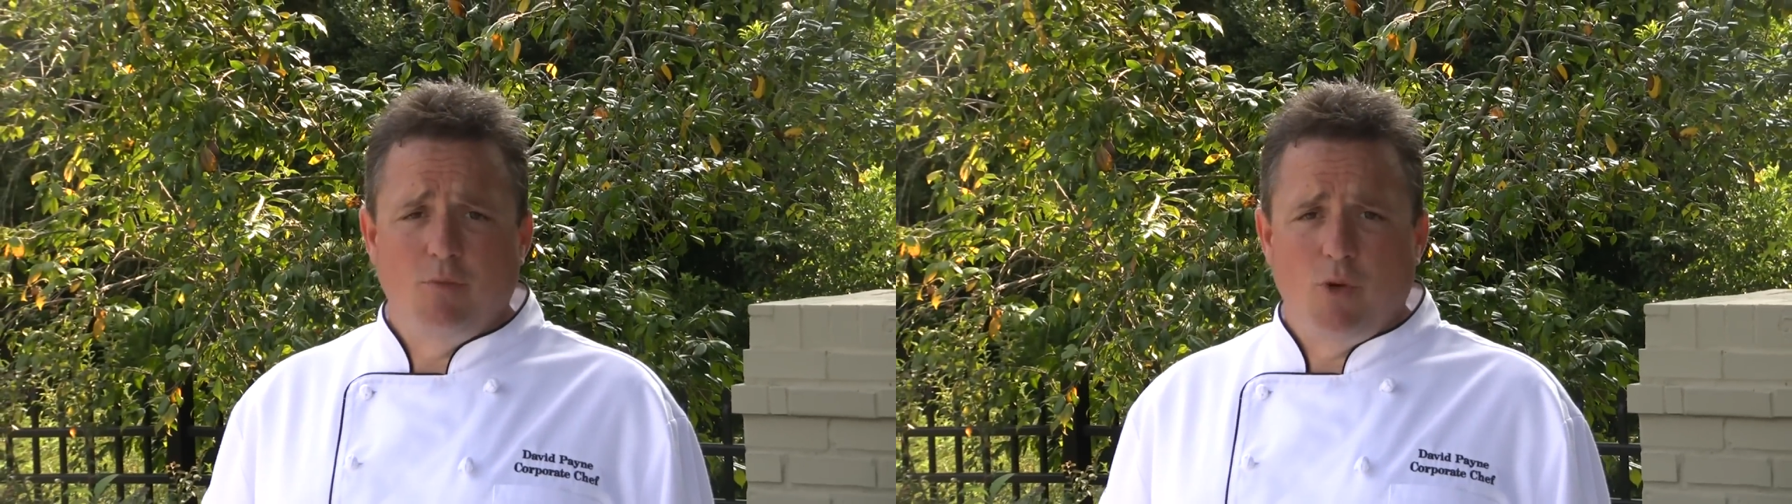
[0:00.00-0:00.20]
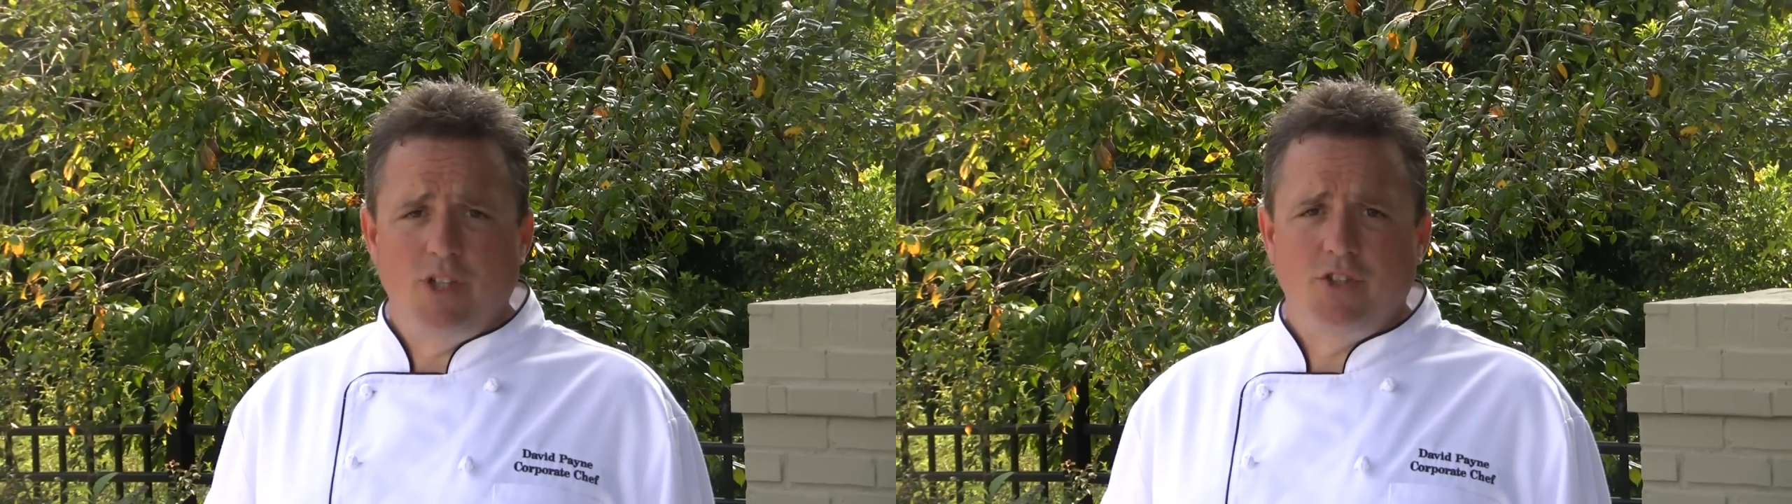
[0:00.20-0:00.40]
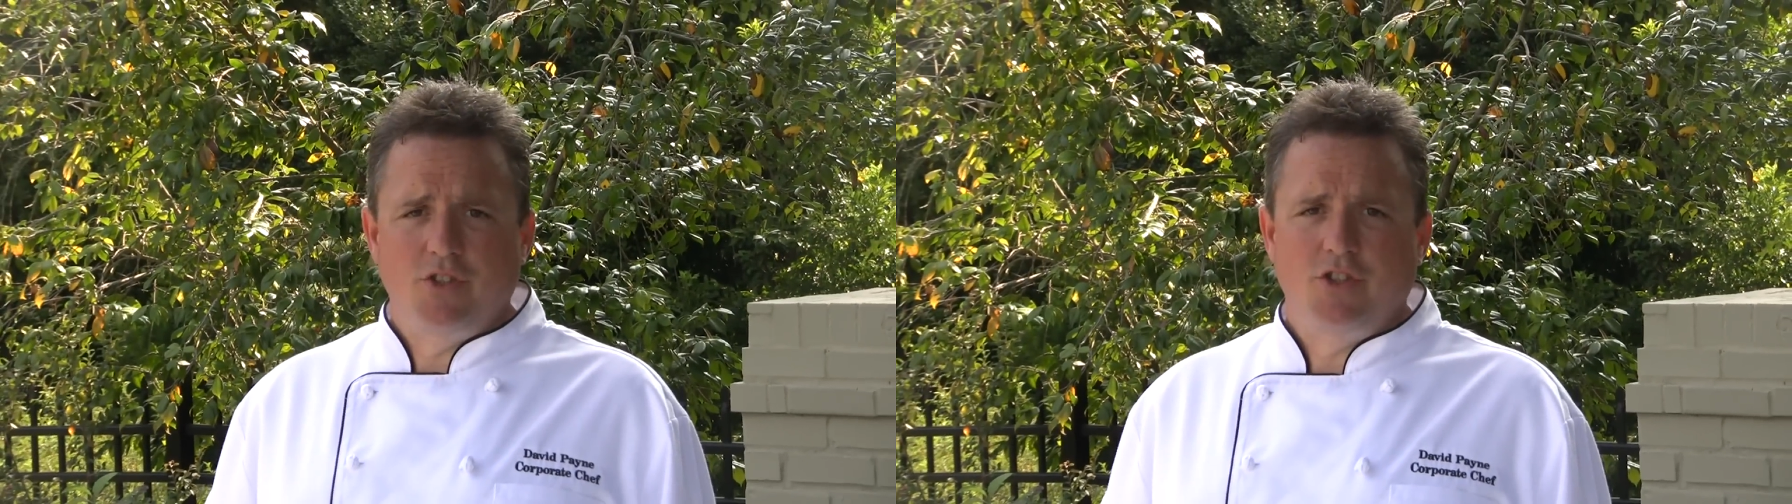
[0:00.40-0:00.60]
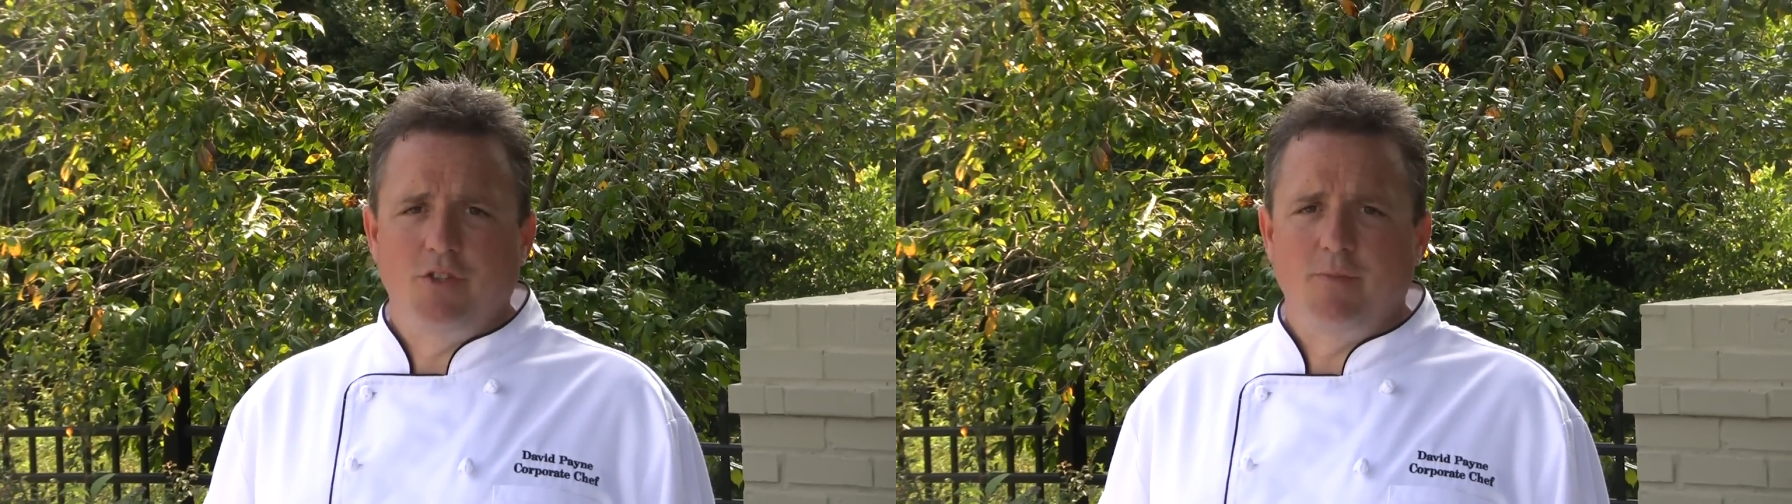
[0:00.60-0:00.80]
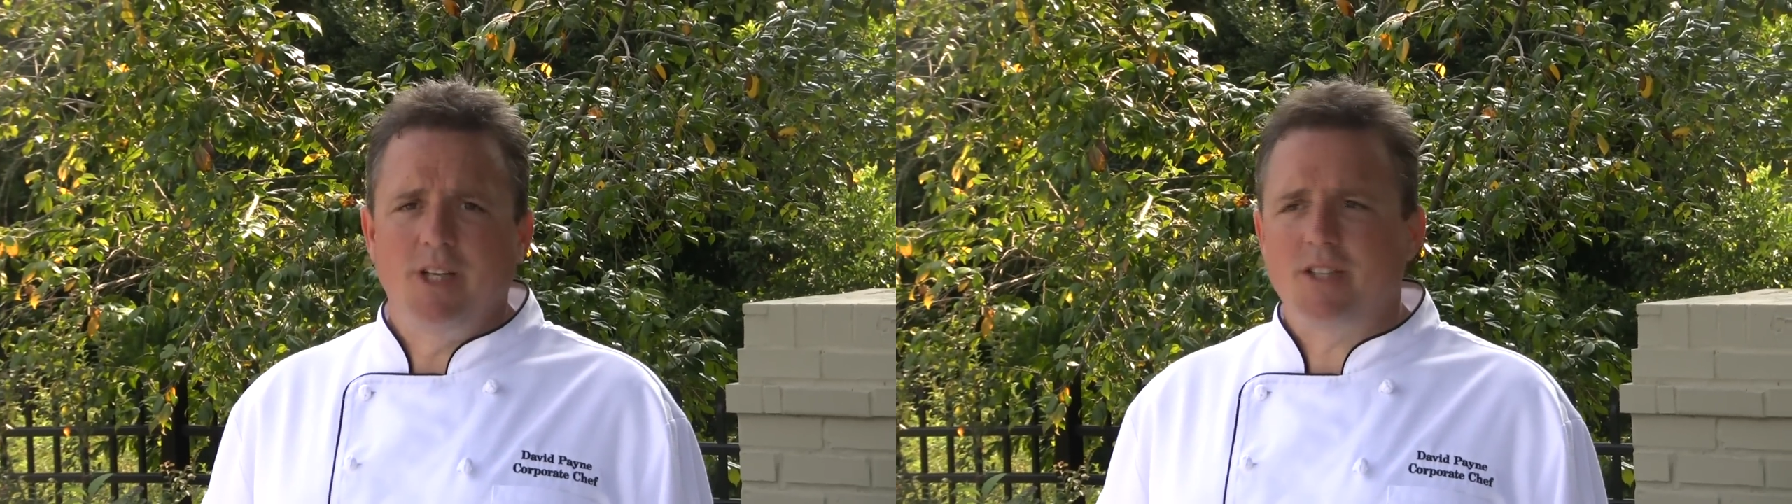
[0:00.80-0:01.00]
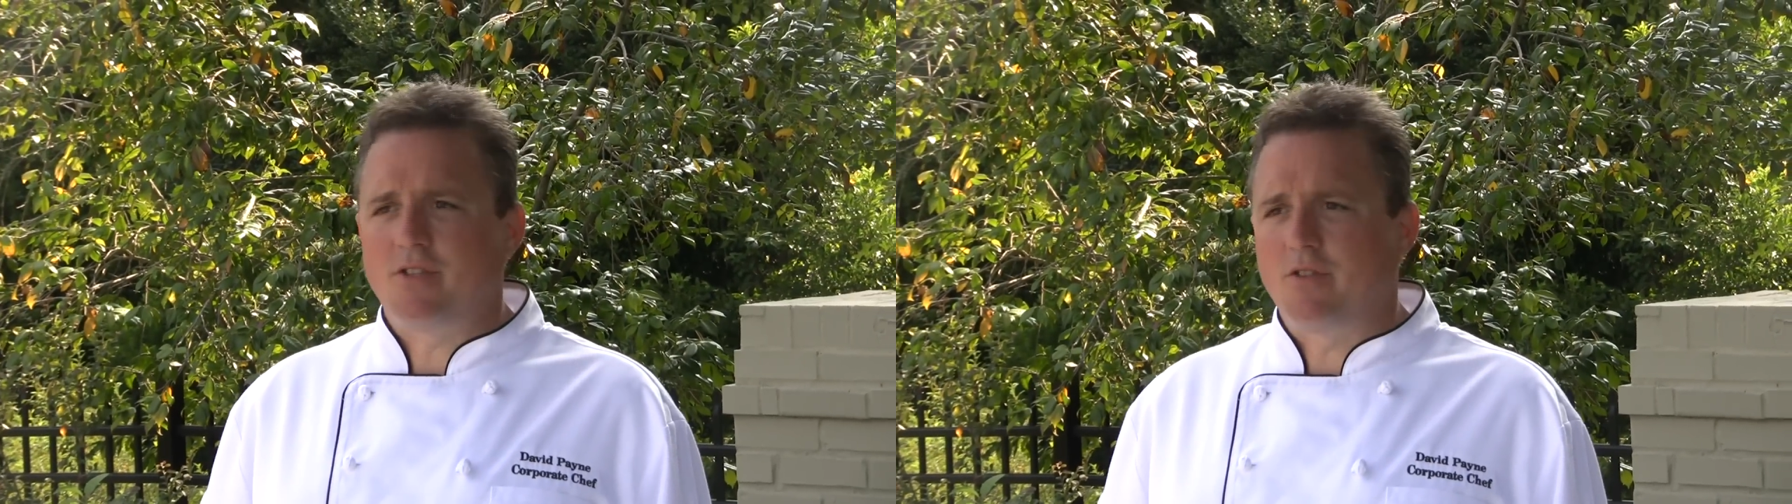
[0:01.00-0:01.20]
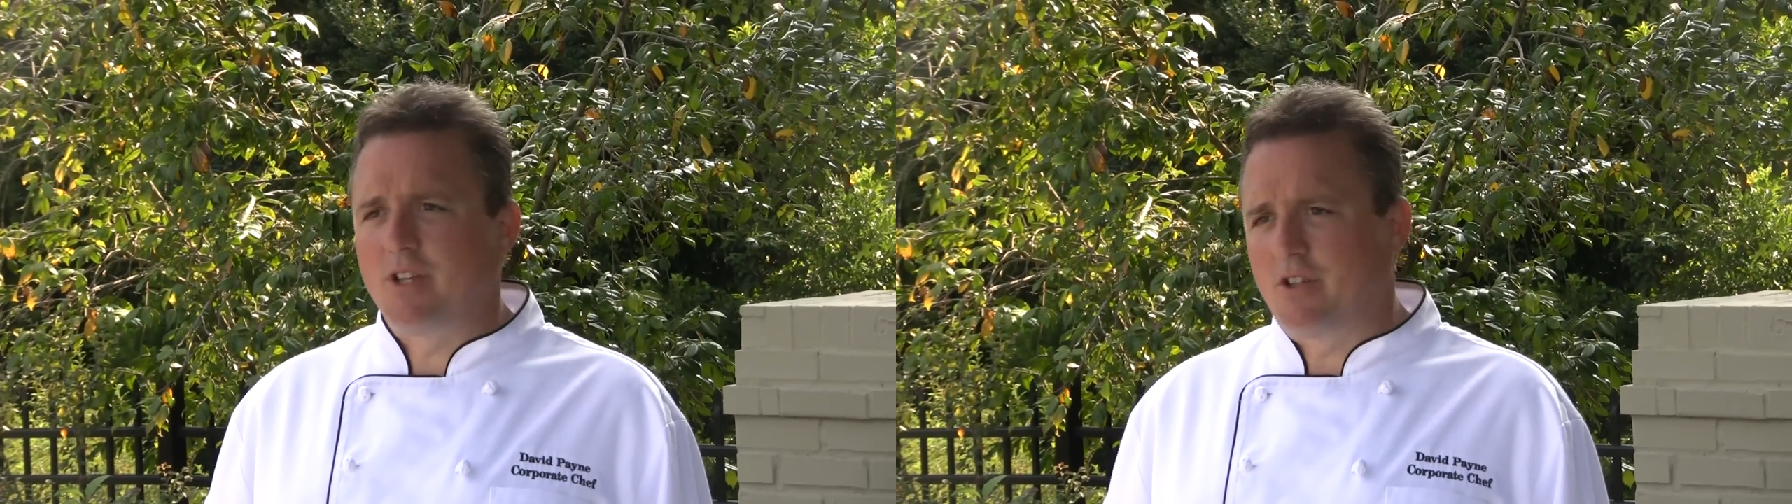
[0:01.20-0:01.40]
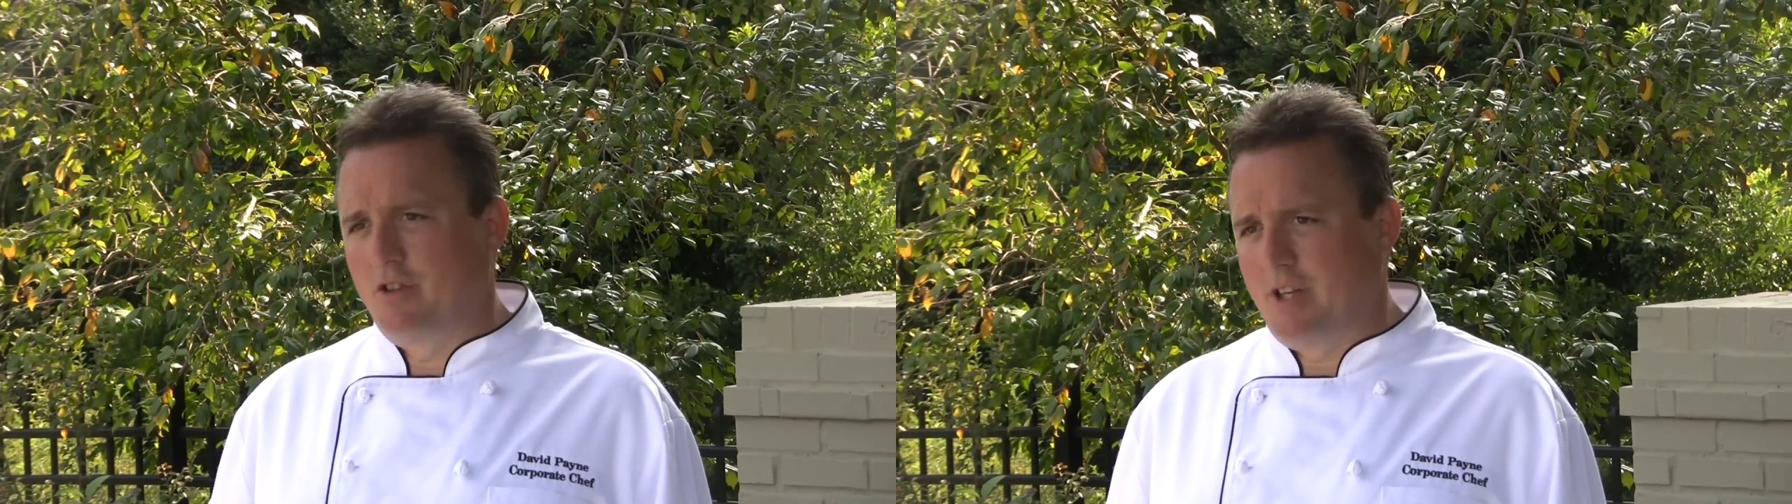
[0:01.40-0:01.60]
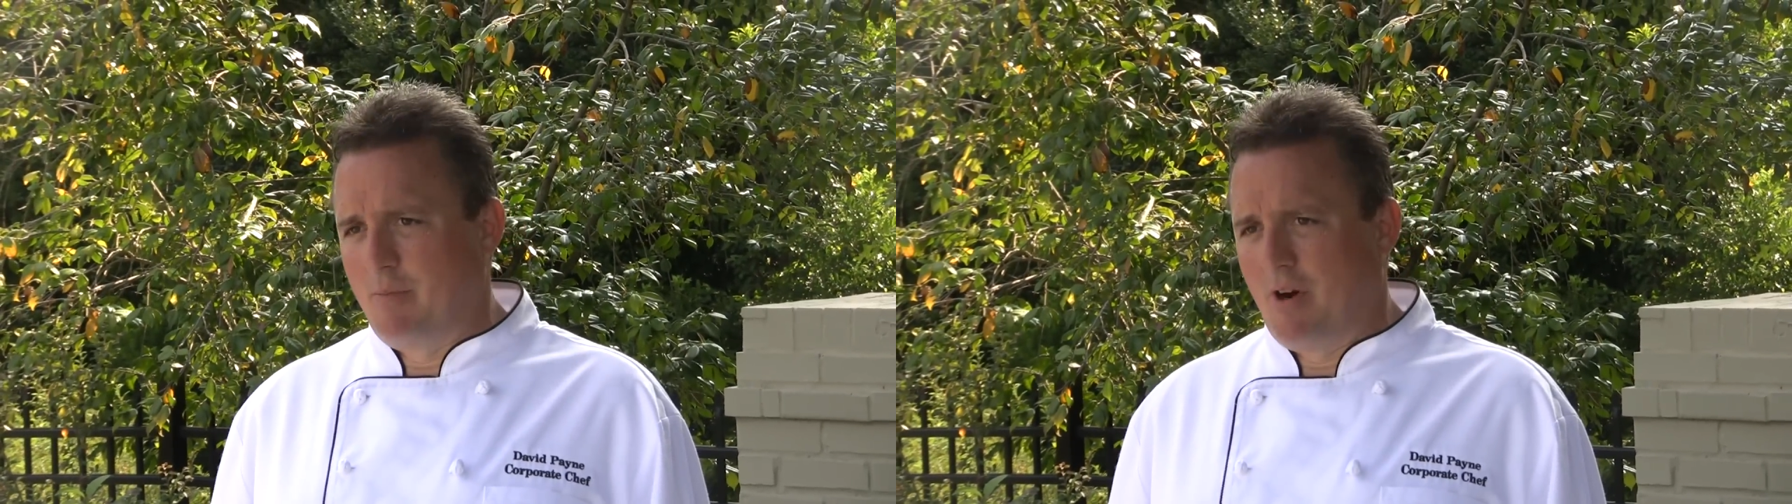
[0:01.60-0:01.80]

moisture to your meats during the cooking